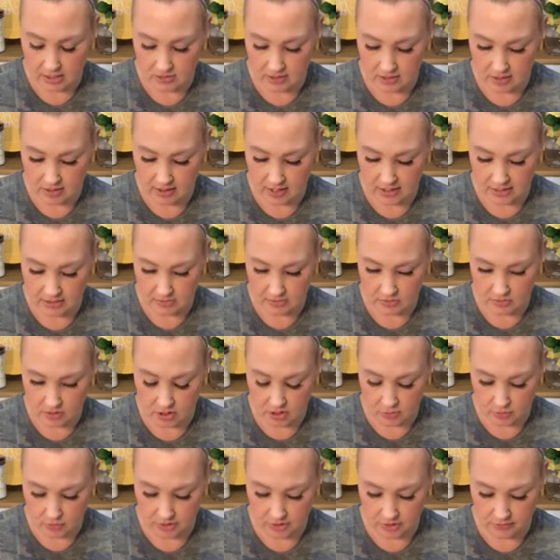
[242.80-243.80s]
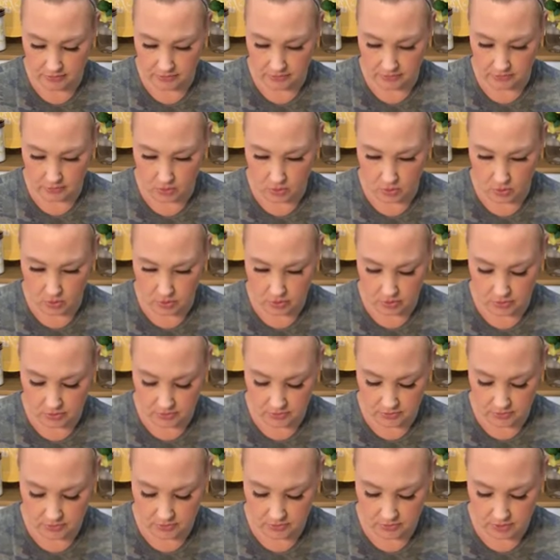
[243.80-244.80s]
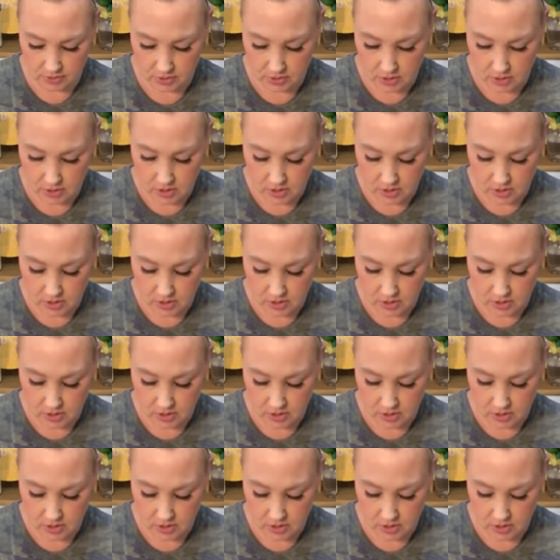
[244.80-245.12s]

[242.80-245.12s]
actually let's start with the florals.